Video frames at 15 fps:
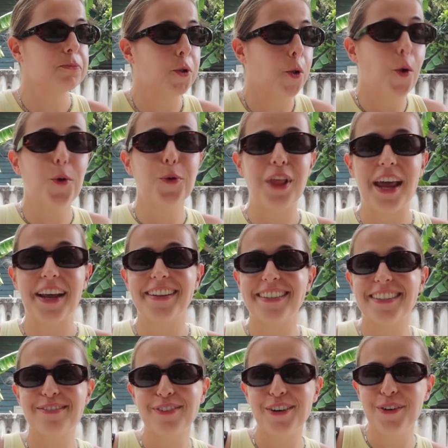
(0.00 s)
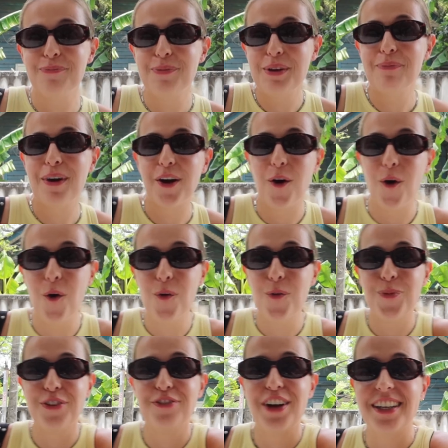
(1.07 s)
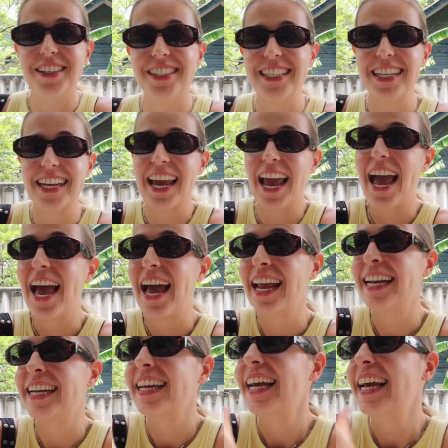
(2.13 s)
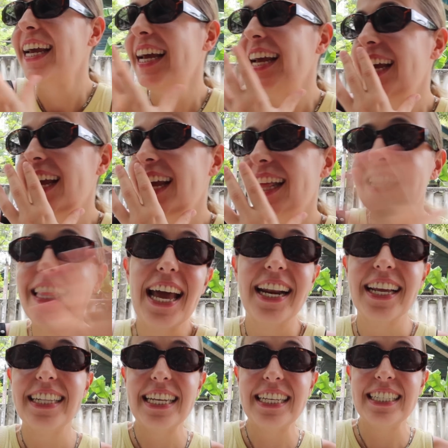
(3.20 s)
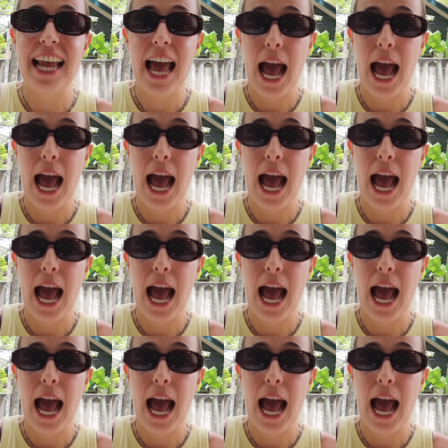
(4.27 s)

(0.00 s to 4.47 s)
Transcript: go, this will be my home eventually, and then it didn't